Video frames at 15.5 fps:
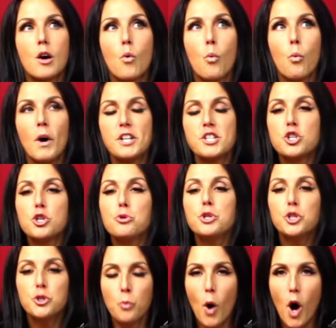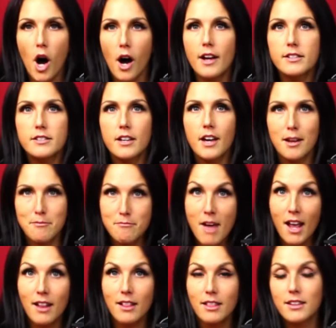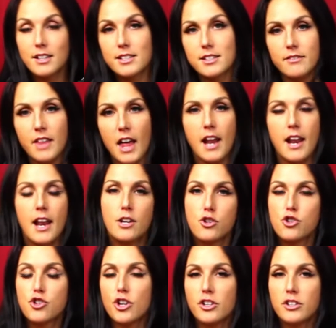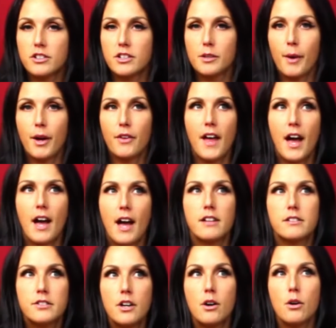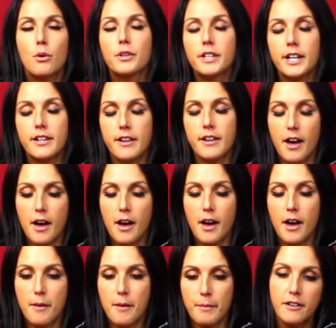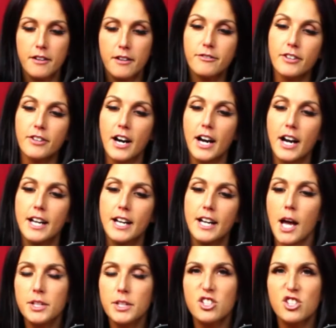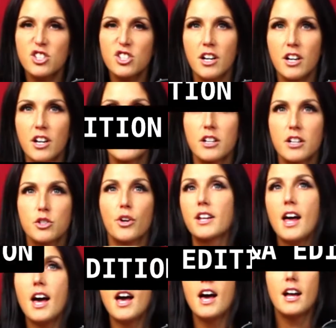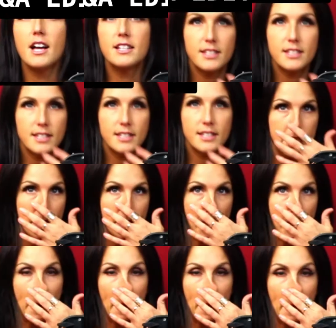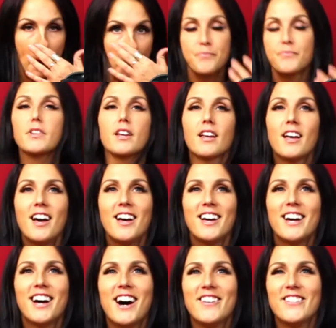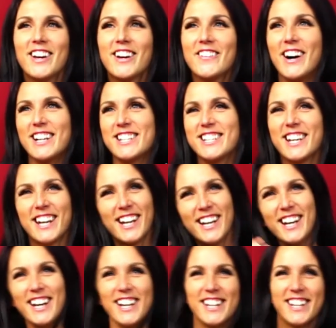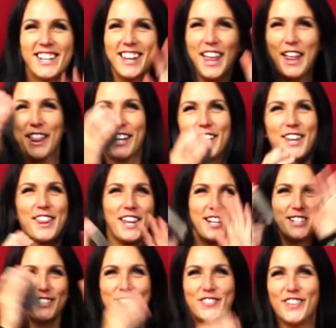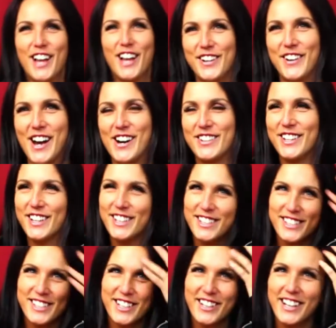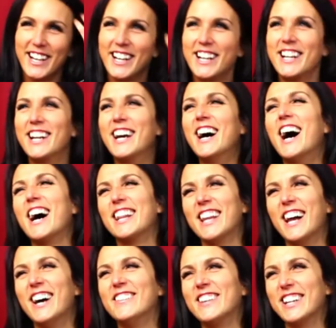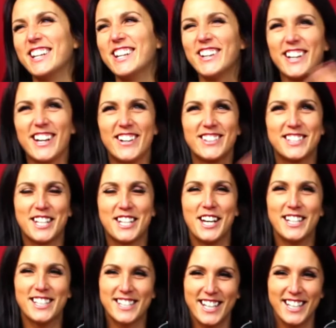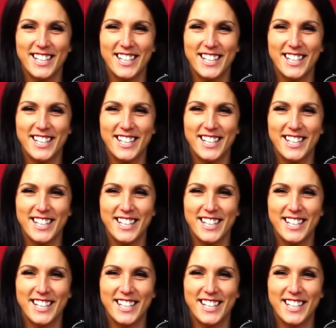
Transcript: what do you want? And make a list of that and journal about that. So, Linda, my dear friend, I would start exploring that and seeing. I'm like watching like little things fly around on the screen. I love it. No, it's good.